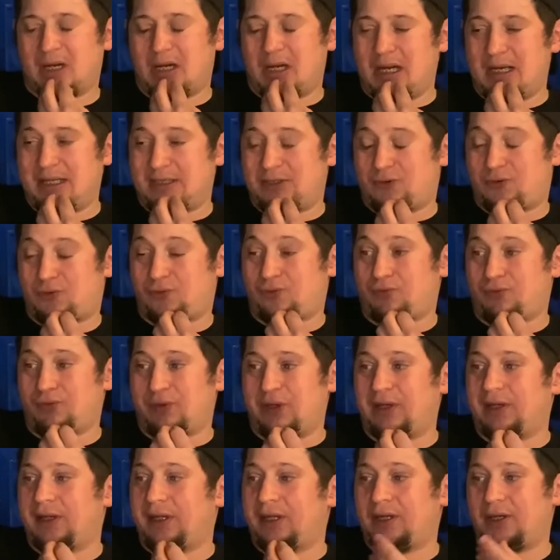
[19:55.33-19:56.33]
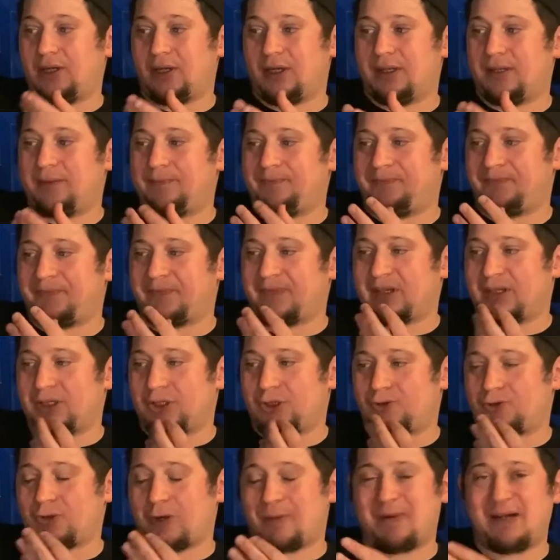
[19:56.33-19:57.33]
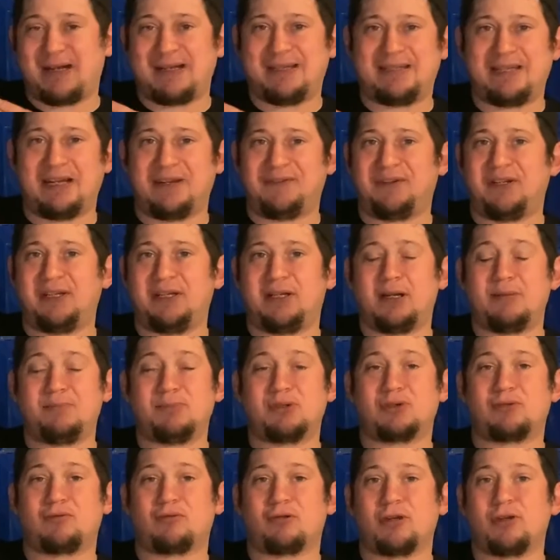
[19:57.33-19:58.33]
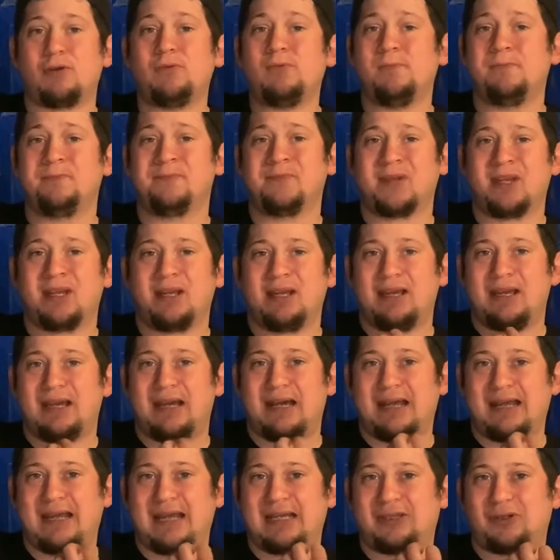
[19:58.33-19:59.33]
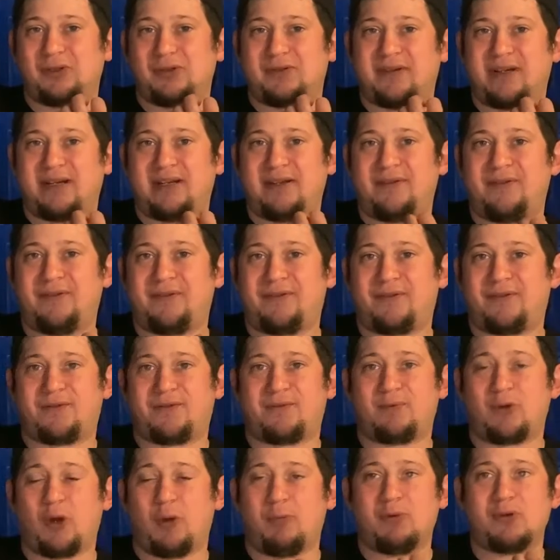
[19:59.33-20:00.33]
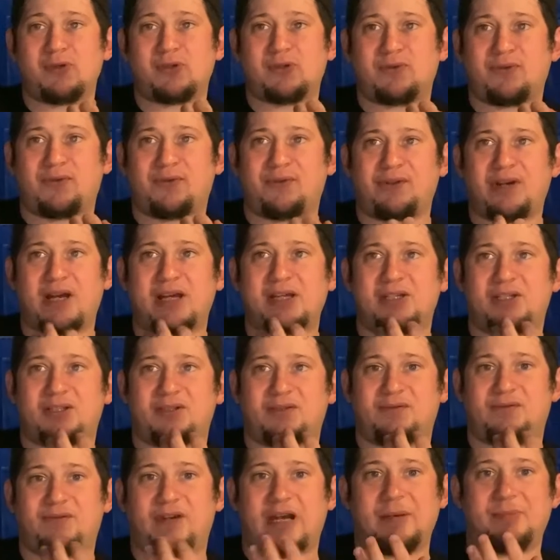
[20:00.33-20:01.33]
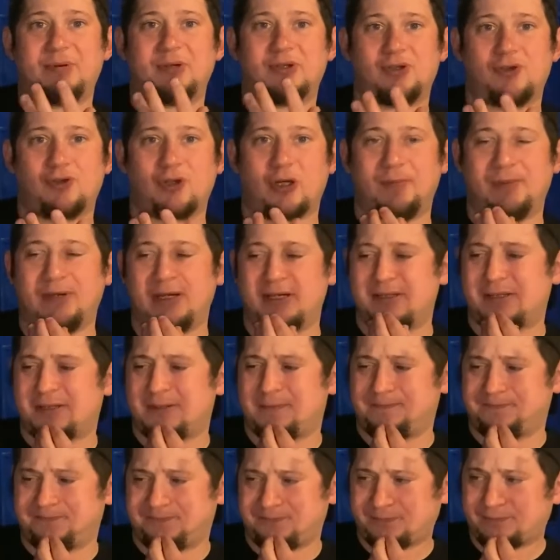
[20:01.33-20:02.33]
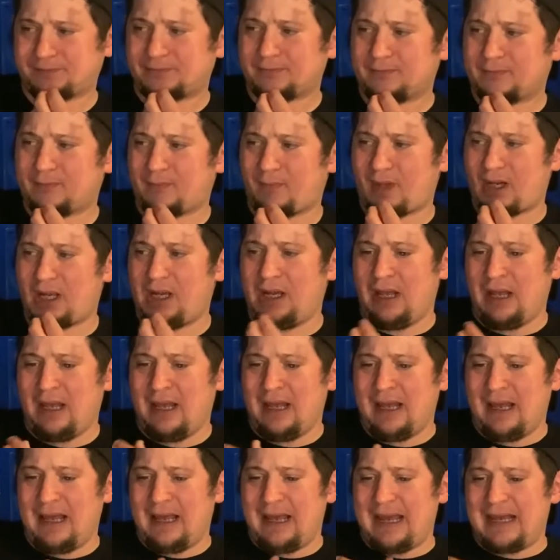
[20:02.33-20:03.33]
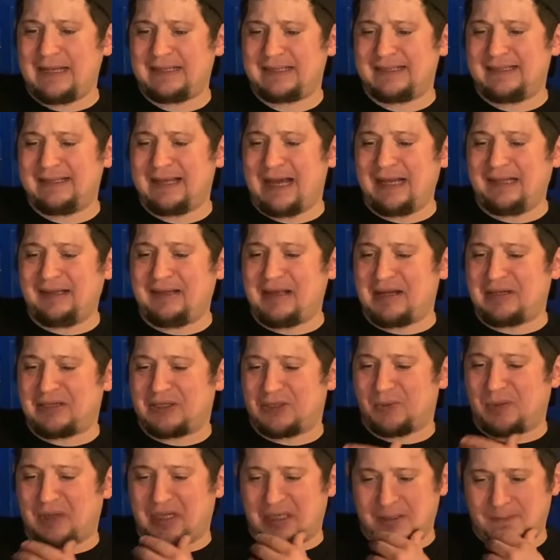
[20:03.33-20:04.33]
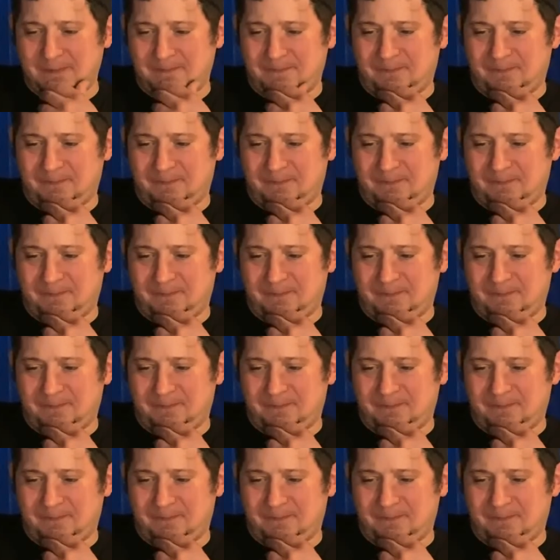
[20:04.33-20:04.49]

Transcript: It's really good. The strawberry definitely comes through, and I get those very almost fresh, vibrant strawberries. It's not that sweet,